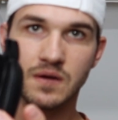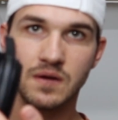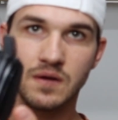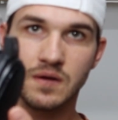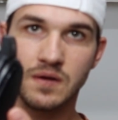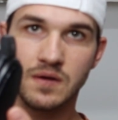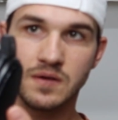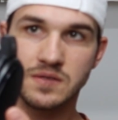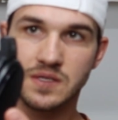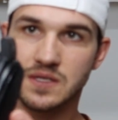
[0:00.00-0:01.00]

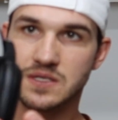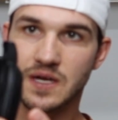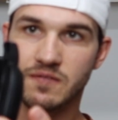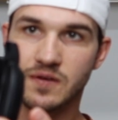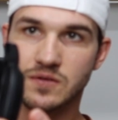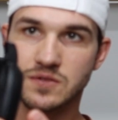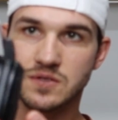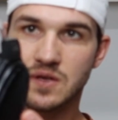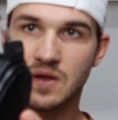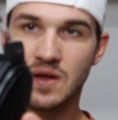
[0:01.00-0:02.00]
to these headphones,
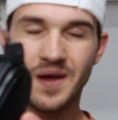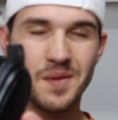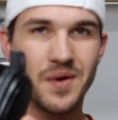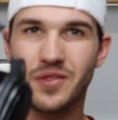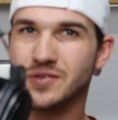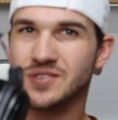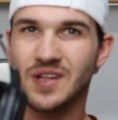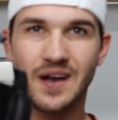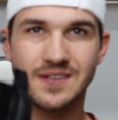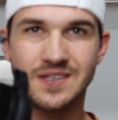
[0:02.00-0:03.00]
but there's
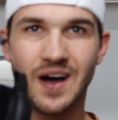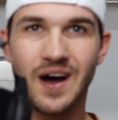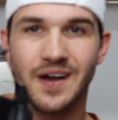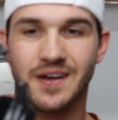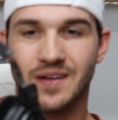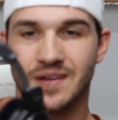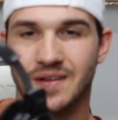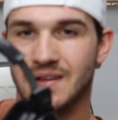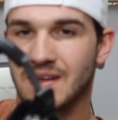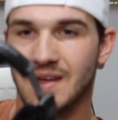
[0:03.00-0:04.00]
not a ton.
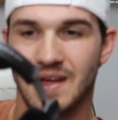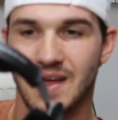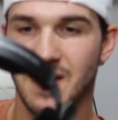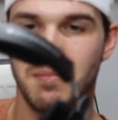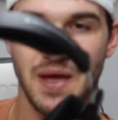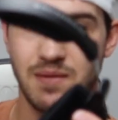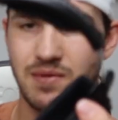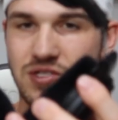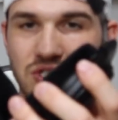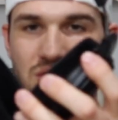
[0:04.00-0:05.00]
And maybe
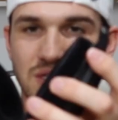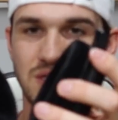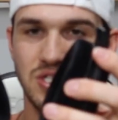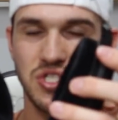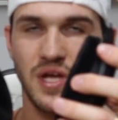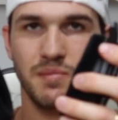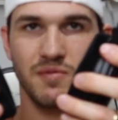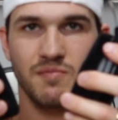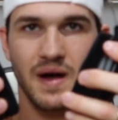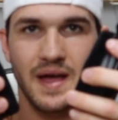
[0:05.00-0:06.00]
it's just the shape of
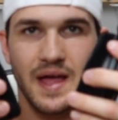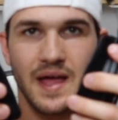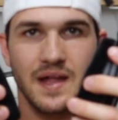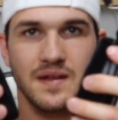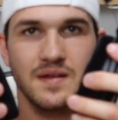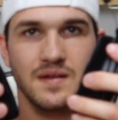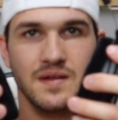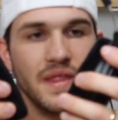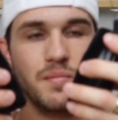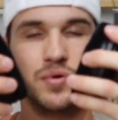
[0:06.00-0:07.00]
my head
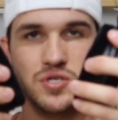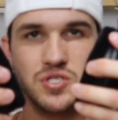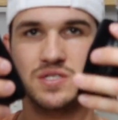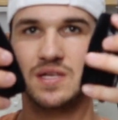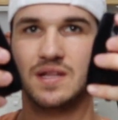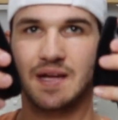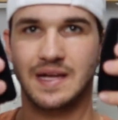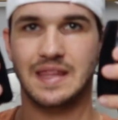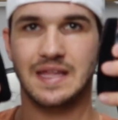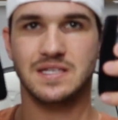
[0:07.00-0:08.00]
that pushes it
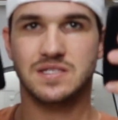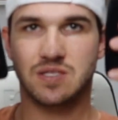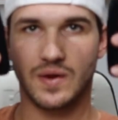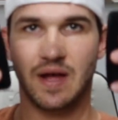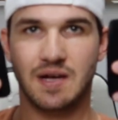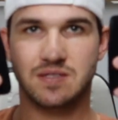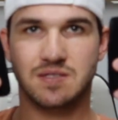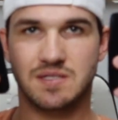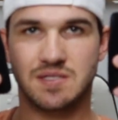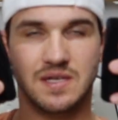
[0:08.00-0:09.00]
like this, so it has to
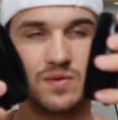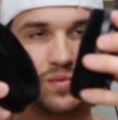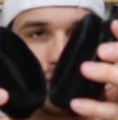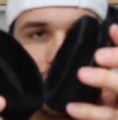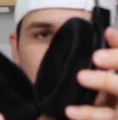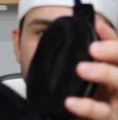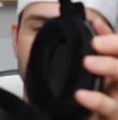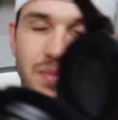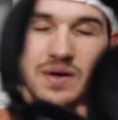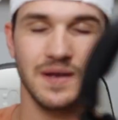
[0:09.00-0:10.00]
sit ways,
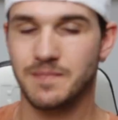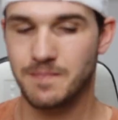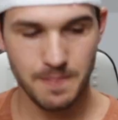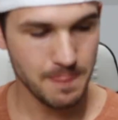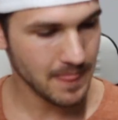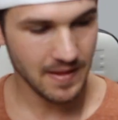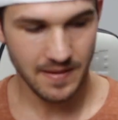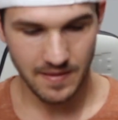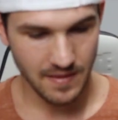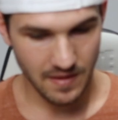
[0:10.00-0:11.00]
but
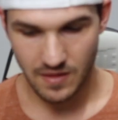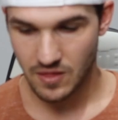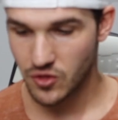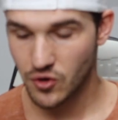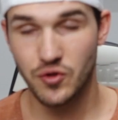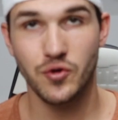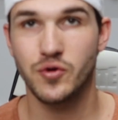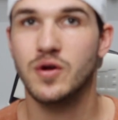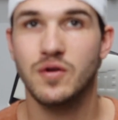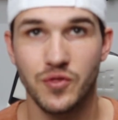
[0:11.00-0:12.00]

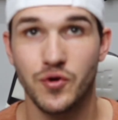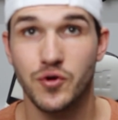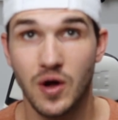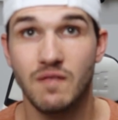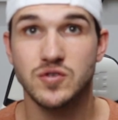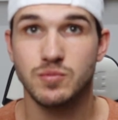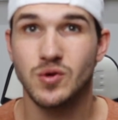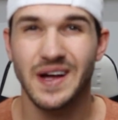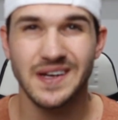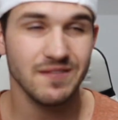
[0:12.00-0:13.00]
they're comfortable.
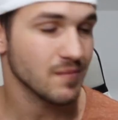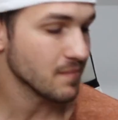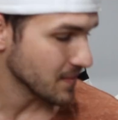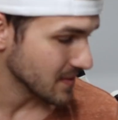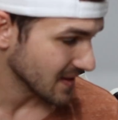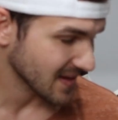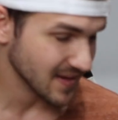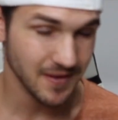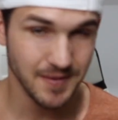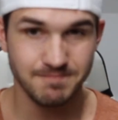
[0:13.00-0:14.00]
I'd give them maybe like
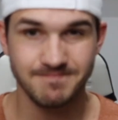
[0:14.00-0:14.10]
a